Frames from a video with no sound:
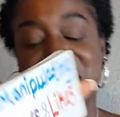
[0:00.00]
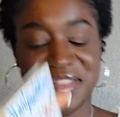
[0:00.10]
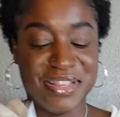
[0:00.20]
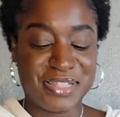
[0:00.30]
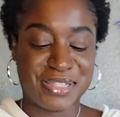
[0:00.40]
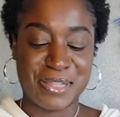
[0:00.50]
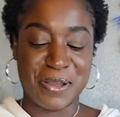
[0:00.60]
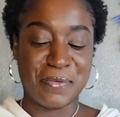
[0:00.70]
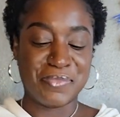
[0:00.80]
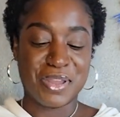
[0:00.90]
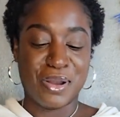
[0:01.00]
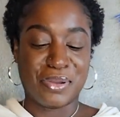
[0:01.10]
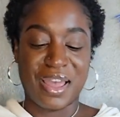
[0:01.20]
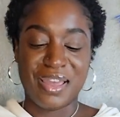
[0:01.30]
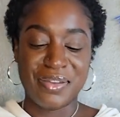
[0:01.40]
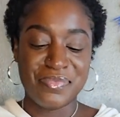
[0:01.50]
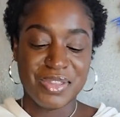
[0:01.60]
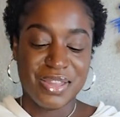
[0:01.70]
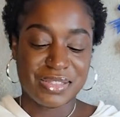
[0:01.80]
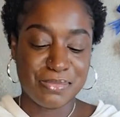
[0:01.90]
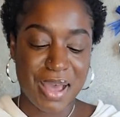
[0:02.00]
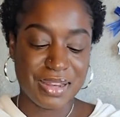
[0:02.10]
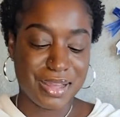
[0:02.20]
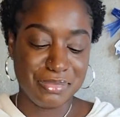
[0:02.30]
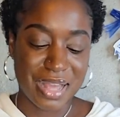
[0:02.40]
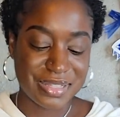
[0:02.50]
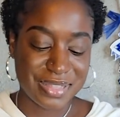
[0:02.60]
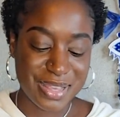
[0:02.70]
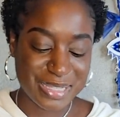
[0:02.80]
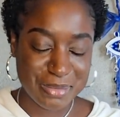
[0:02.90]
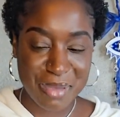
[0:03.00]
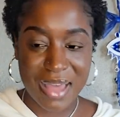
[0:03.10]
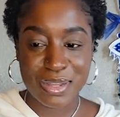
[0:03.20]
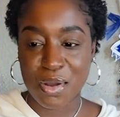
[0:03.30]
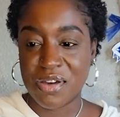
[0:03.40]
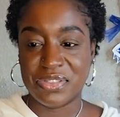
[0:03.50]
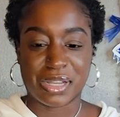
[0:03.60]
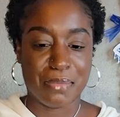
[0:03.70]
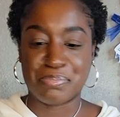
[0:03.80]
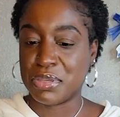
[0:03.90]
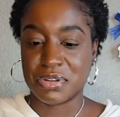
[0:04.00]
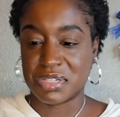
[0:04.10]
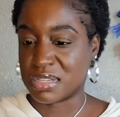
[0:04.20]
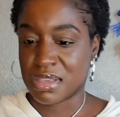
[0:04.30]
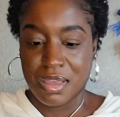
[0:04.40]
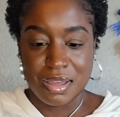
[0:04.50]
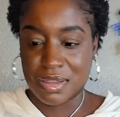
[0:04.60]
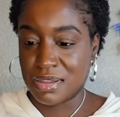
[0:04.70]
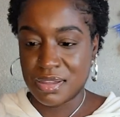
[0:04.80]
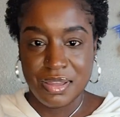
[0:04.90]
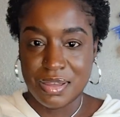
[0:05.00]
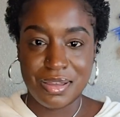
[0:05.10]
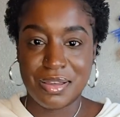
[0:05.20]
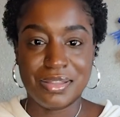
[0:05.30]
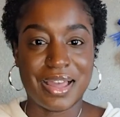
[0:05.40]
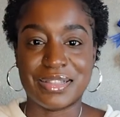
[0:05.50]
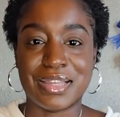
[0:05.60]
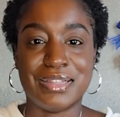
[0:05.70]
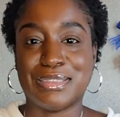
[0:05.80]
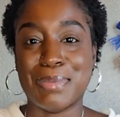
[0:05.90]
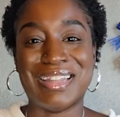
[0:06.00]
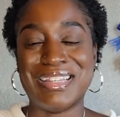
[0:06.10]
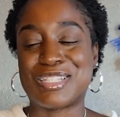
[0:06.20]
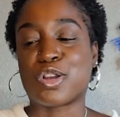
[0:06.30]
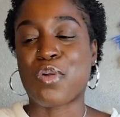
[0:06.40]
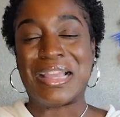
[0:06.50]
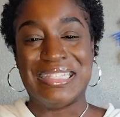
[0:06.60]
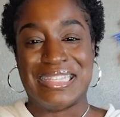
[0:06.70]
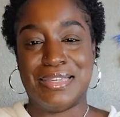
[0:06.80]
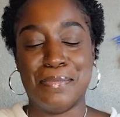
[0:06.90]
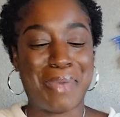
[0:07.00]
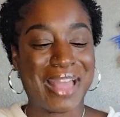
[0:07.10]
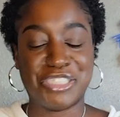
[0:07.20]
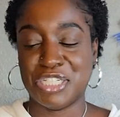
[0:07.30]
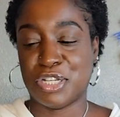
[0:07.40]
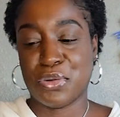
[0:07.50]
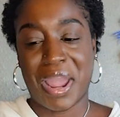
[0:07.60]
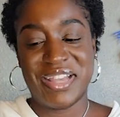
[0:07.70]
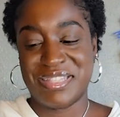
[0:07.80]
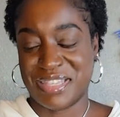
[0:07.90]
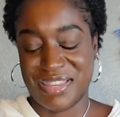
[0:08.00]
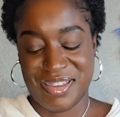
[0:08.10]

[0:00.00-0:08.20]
This is them, okay? Somebody, I'm like seeing somebody on the computer just like somebody is crazy, batshit crazy